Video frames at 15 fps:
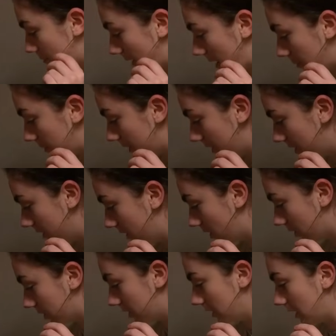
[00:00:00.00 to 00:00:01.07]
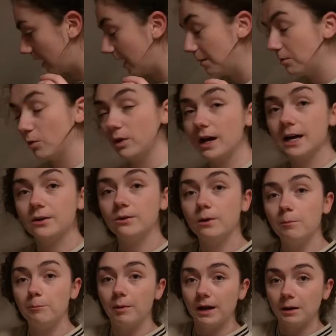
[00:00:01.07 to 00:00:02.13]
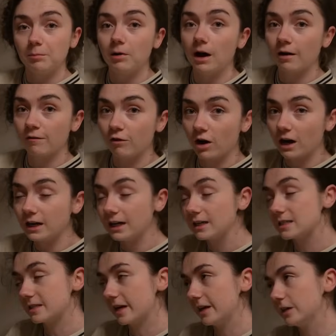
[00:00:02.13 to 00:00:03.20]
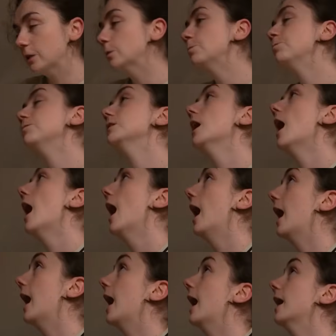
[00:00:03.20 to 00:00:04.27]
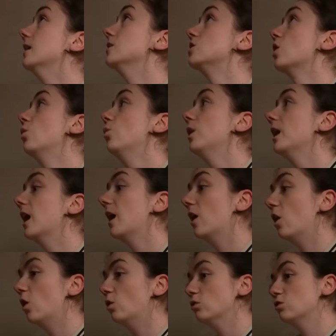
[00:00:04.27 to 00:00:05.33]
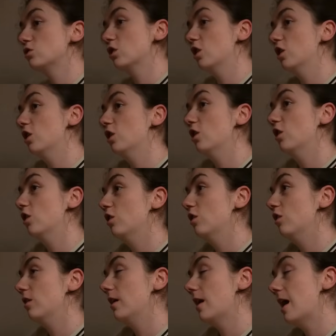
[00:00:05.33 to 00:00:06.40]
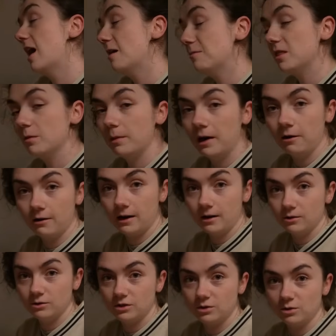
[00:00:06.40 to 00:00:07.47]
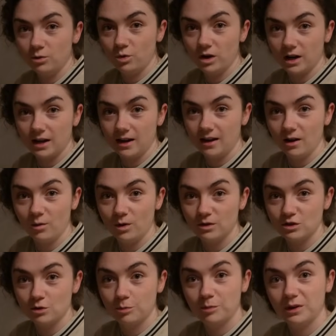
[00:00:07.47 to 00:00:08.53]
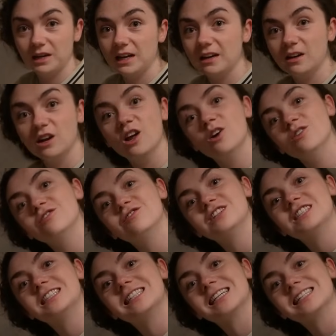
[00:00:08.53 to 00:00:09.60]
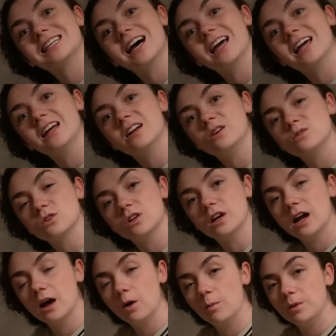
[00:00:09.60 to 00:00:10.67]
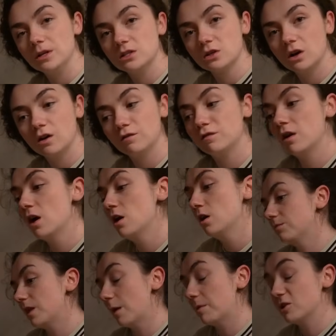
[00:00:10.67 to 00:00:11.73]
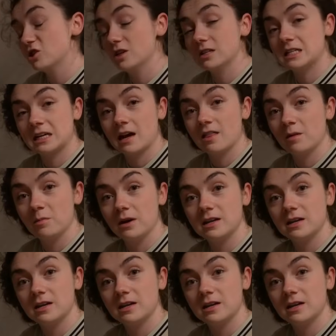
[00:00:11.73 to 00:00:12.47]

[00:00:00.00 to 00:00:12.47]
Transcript: of a back burner, not going to lie, but we are doing a big Black Friday sale, and we are also... I'm in the background working with somebody new, which is exciting, who's going to help me sort of get my shit together,